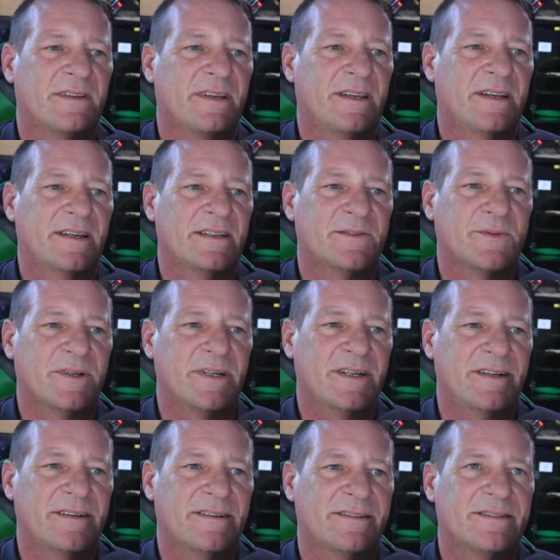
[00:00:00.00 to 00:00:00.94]
it is what
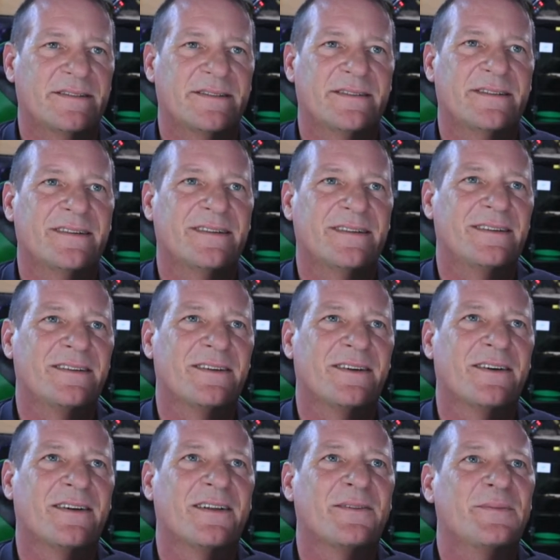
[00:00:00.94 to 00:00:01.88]
it is.
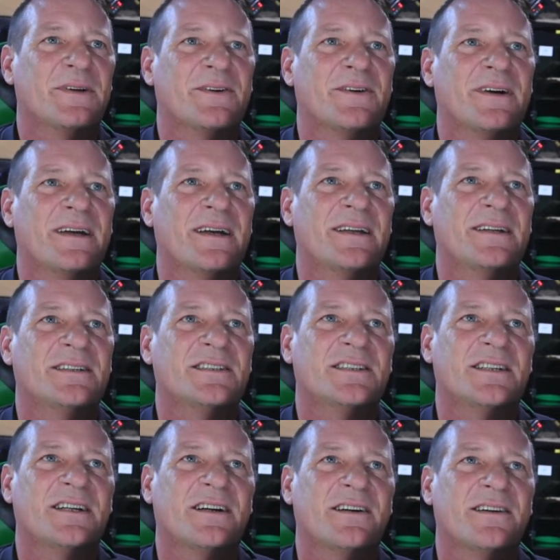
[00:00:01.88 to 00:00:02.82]
So let me go ahead and
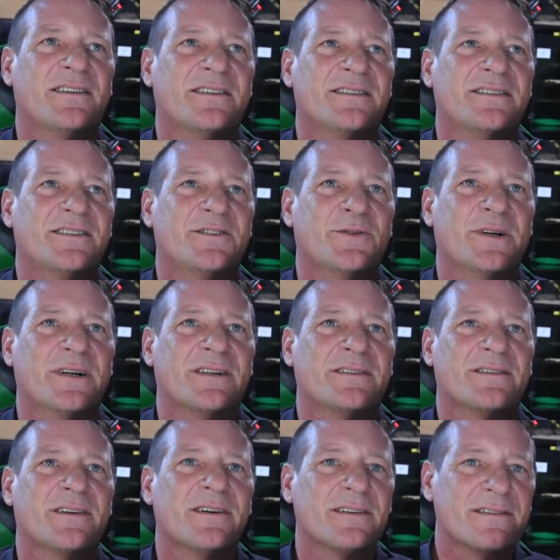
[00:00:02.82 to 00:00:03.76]
share this
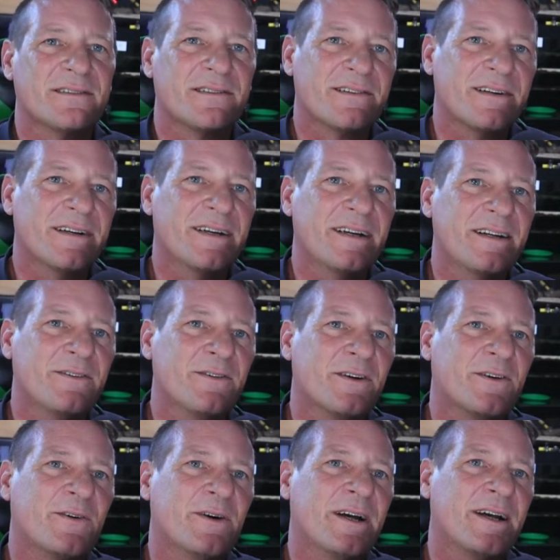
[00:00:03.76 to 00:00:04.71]
USARK screen real
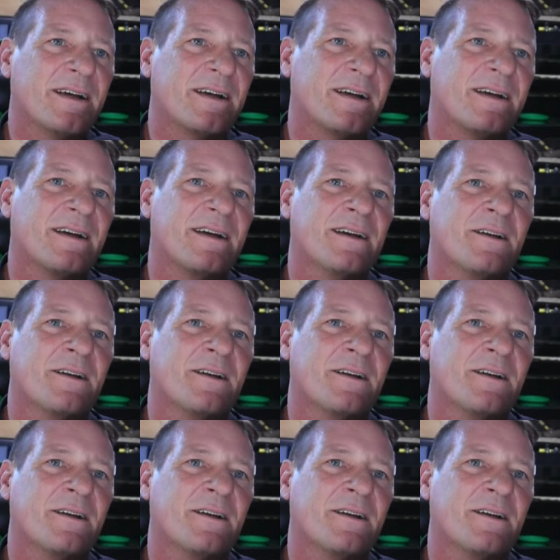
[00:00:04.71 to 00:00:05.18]
quick.